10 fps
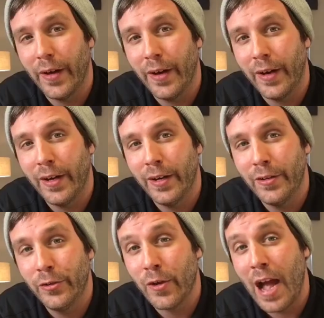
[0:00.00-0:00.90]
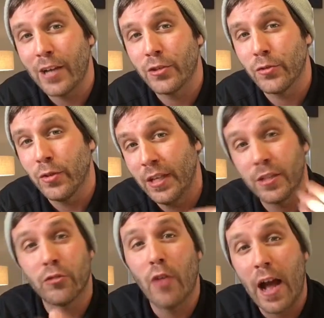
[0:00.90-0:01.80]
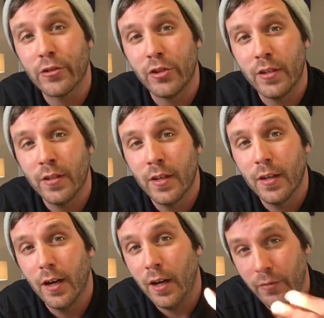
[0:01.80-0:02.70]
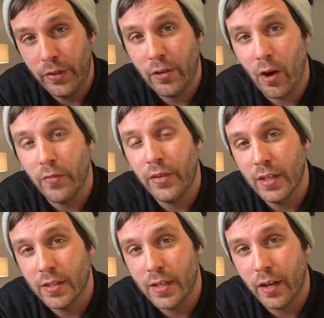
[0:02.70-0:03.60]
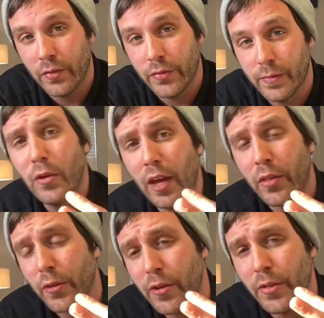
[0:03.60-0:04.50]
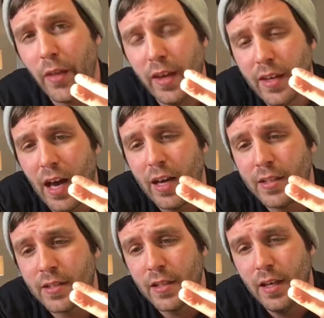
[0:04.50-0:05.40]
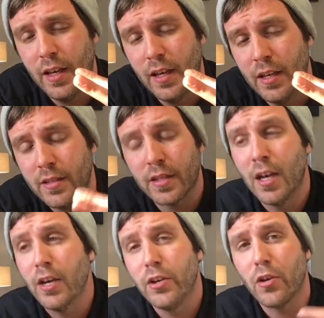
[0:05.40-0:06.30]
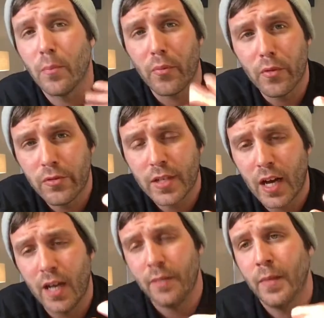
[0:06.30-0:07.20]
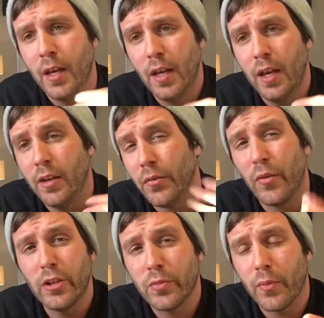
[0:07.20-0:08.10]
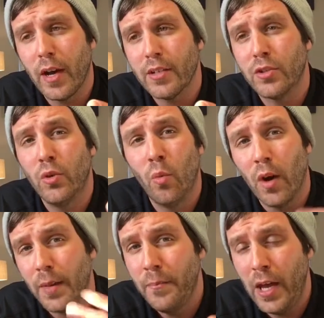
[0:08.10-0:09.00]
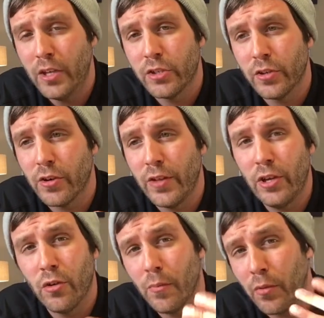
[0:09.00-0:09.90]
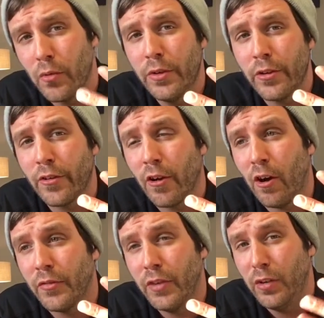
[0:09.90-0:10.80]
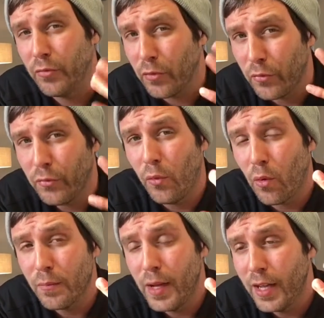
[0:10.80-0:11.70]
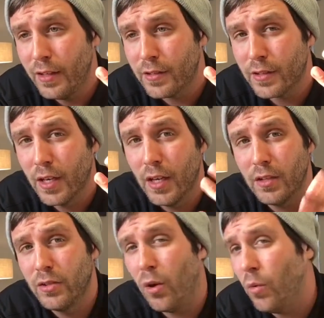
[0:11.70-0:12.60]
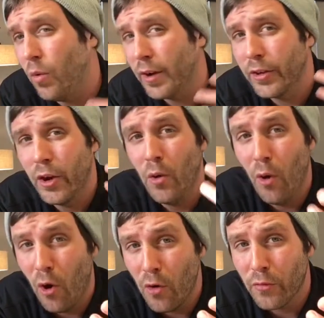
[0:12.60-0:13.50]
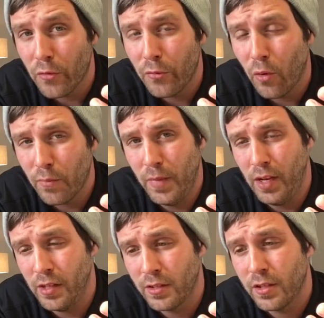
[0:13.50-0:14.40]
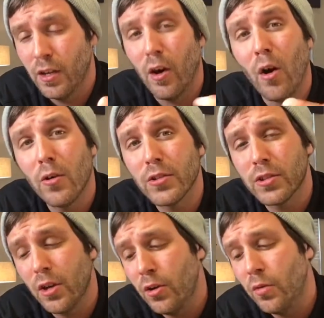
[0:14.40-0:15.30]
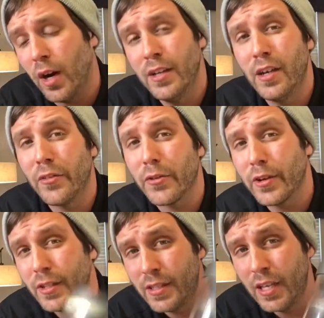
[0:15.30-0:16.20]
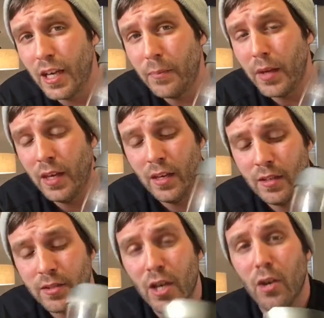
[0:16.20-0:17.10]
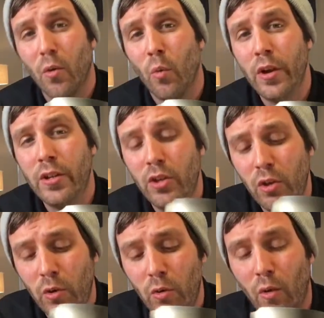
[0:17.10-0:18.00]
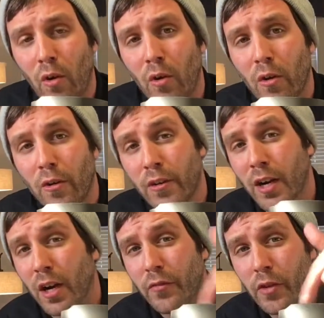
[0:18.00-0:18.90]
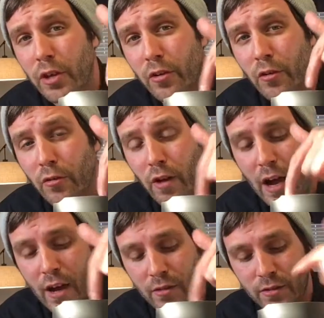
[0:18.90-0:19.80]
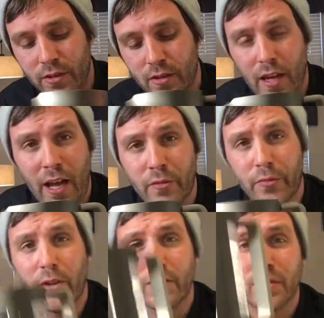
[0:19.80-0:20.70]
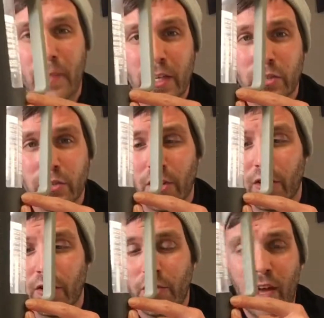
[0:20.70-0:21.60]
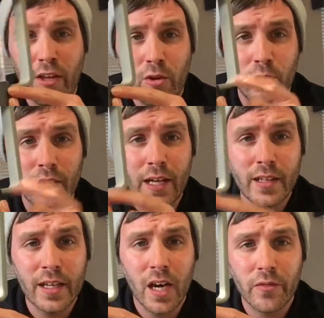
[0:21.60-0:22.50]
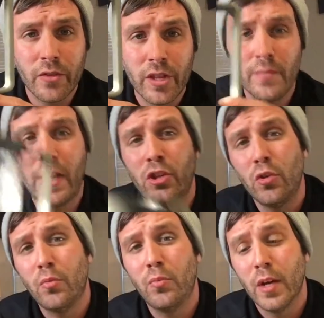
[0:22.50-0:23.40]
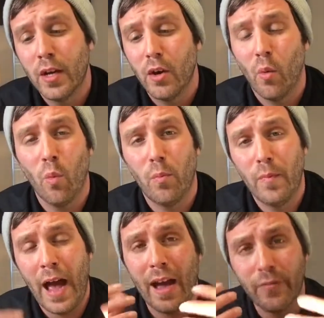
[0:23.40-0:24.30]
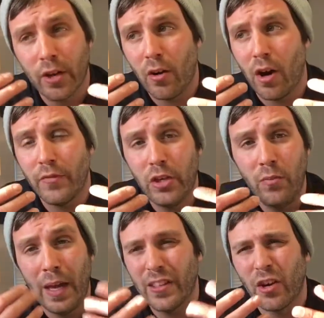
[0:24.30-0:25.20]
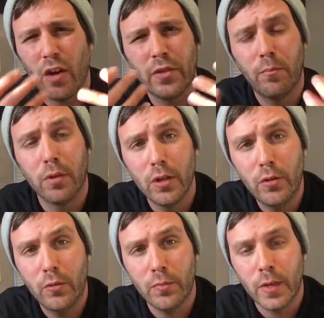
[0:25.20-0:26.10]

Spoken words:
your actual extraction of the coffee itself. A third thing, guys, is your brew time. In a French press, you want to make sure that you're brewing your coffee for 4 minutes. Don't want to go over 4 minutes. Also, another good tip is when you are covering your grounds at first, make sure that you lightly cover them and you have the coffee, you make the coffee bloom,